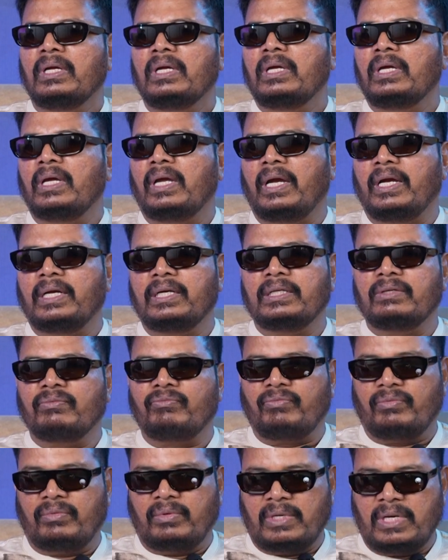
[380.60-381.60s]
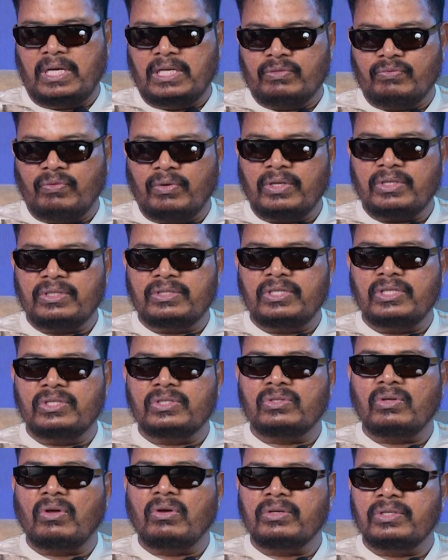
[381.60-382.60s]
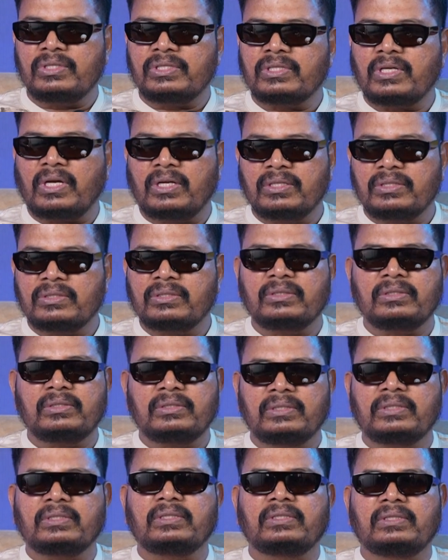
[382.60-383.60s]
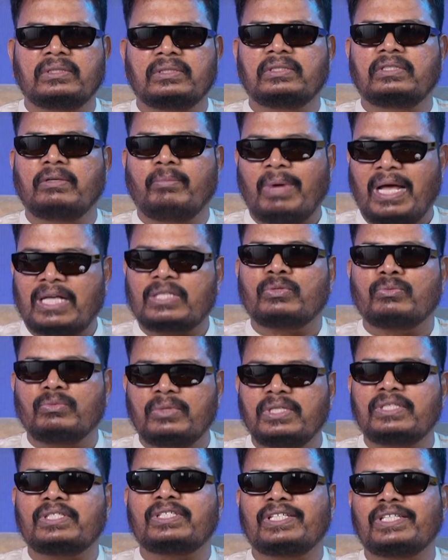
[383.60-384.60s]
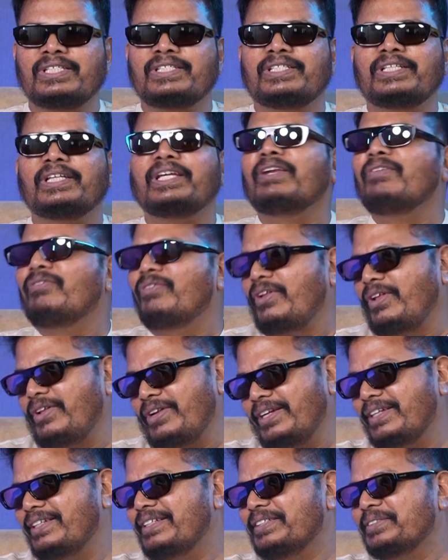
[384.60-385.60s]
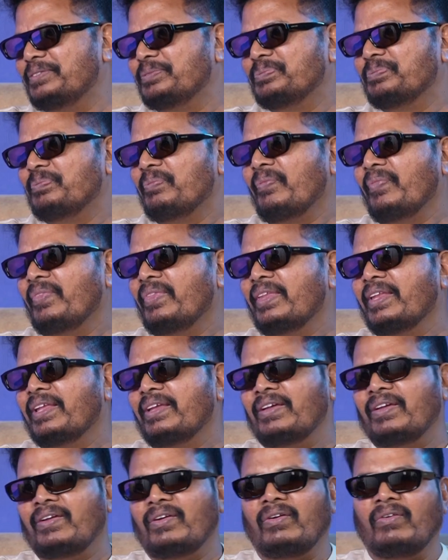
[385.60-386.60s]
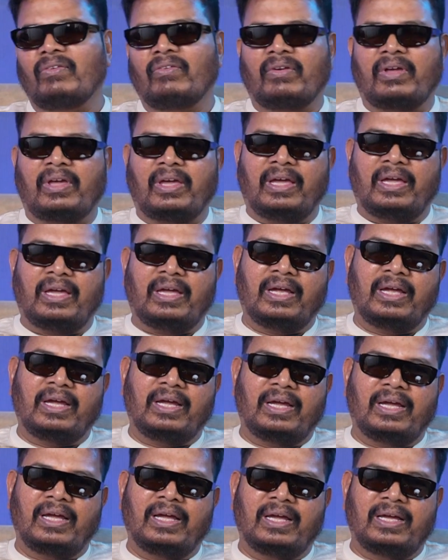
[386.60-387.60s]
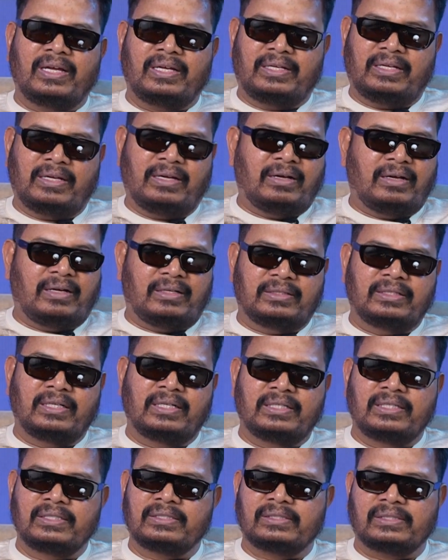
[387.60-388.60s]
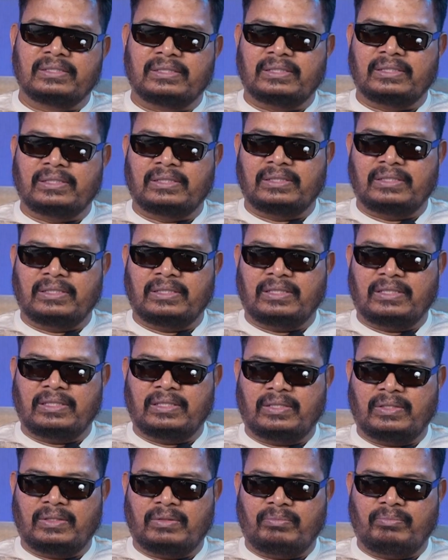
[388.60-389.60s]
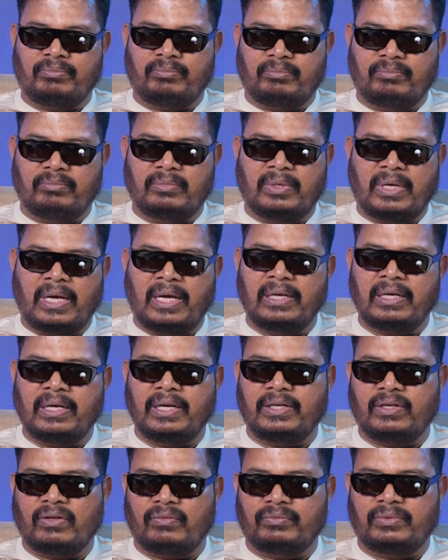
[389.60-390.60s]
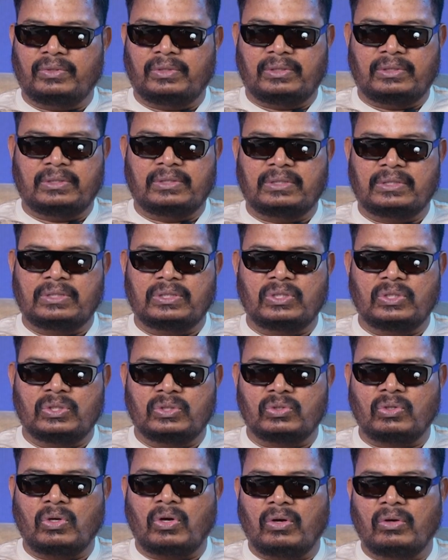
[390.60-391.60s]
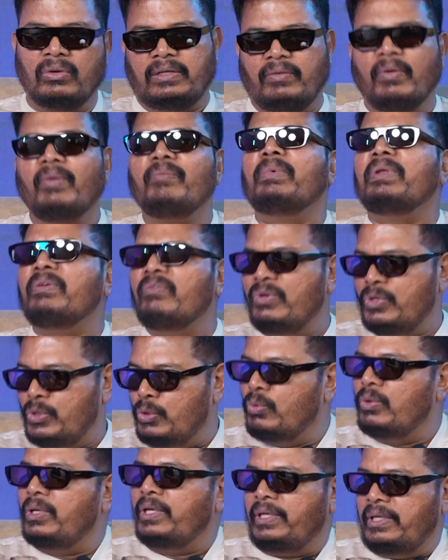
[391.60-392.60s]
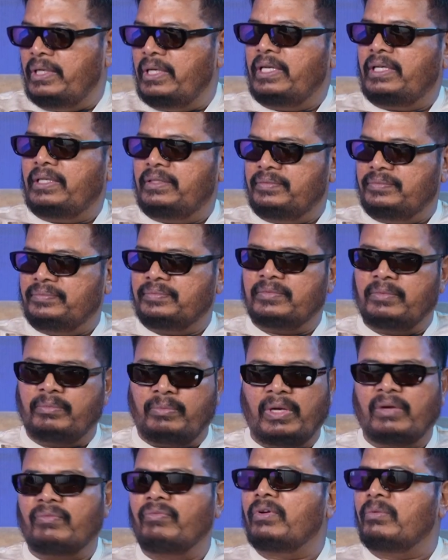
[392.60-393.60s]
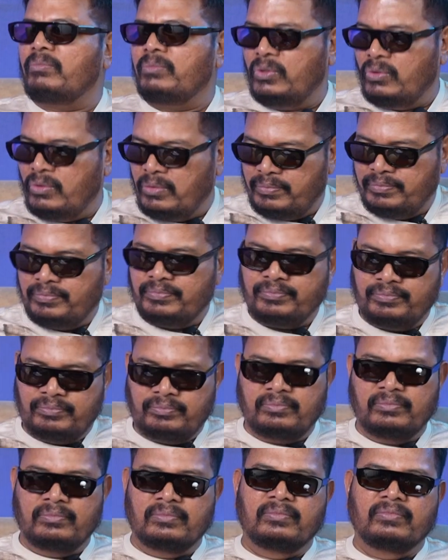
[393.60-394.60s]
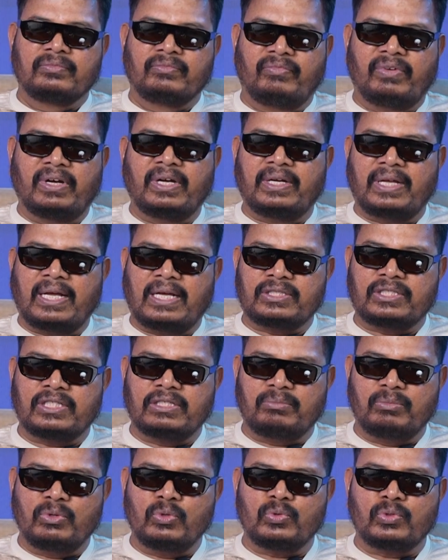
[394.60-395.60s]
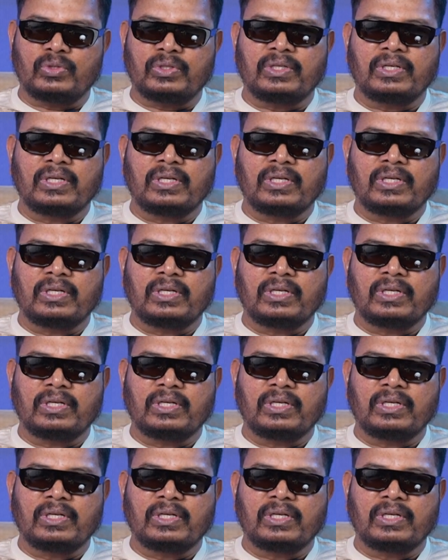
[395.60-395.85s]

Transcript: And as far as this song is concerned, the massiveness is the infrared. Infrared, exactly. Okay. The new experiment. Yeah, that is the highlight of the song. I mean, visually, like, apart from your fantastic music.